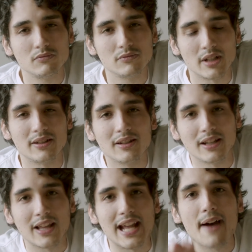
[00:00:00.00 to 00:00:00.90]

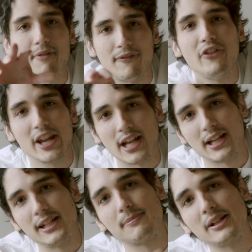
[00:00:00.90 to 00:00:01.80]
They have a thing
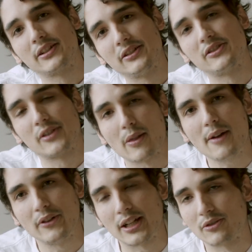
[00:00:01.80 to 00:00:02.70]
against Mexicans in South Africa.